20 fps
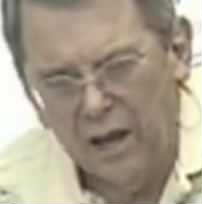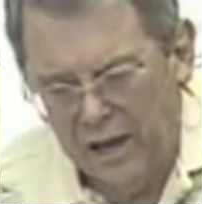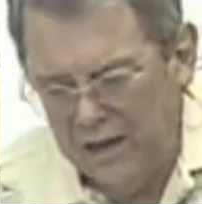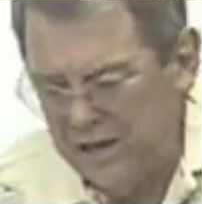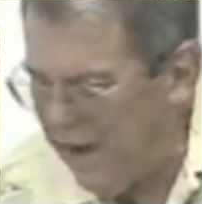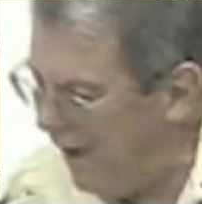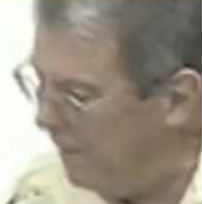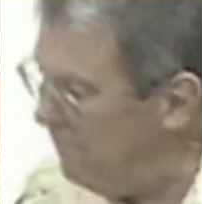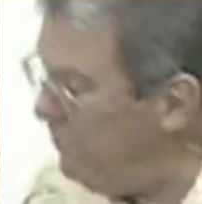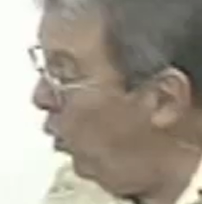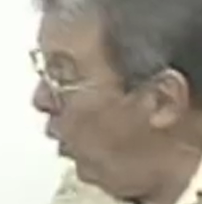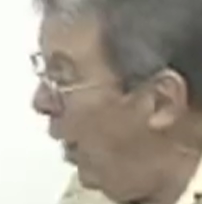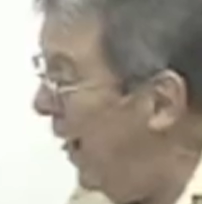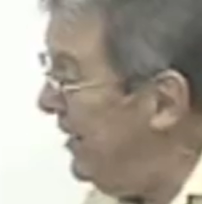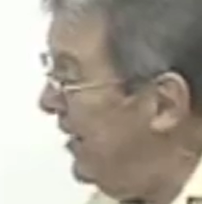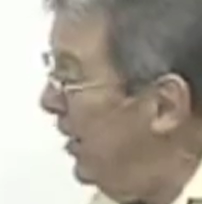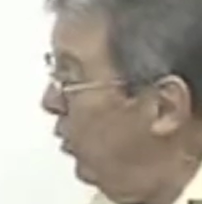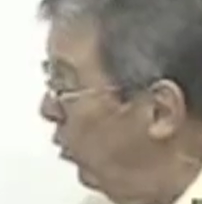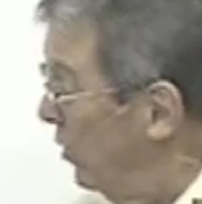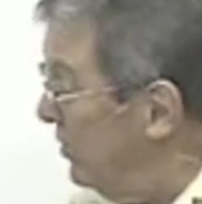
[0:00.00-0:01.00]
And you have no
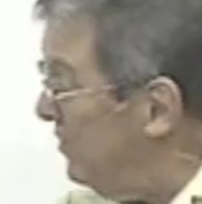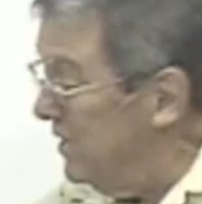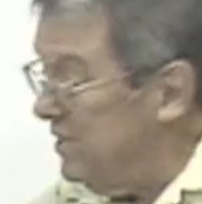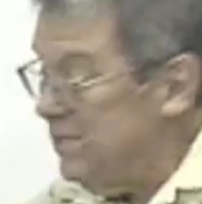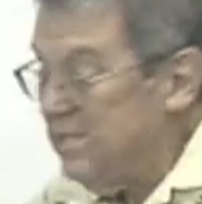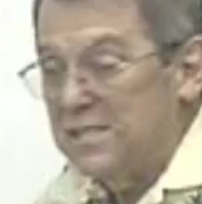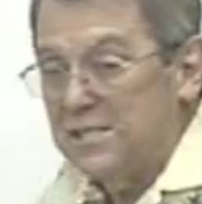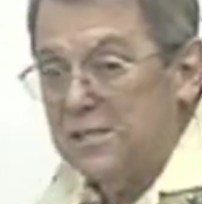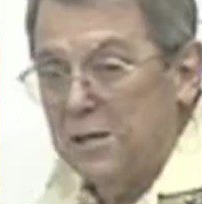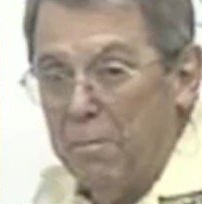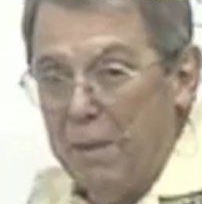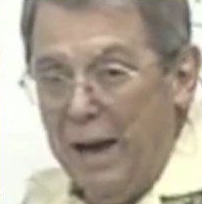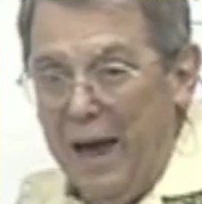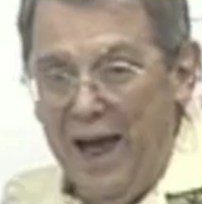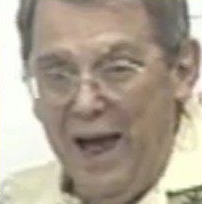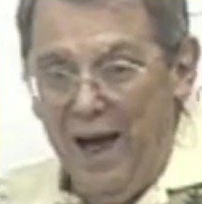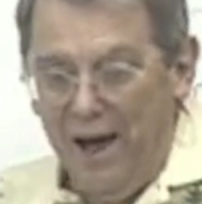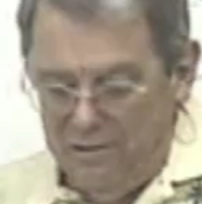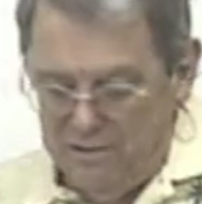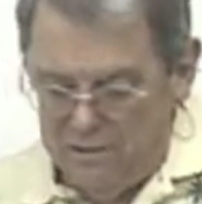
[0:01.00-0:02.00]
idea what this is
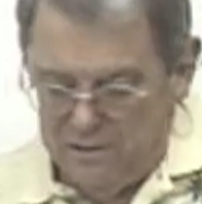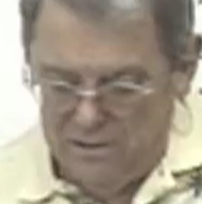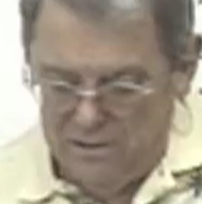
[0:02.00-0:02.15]
about?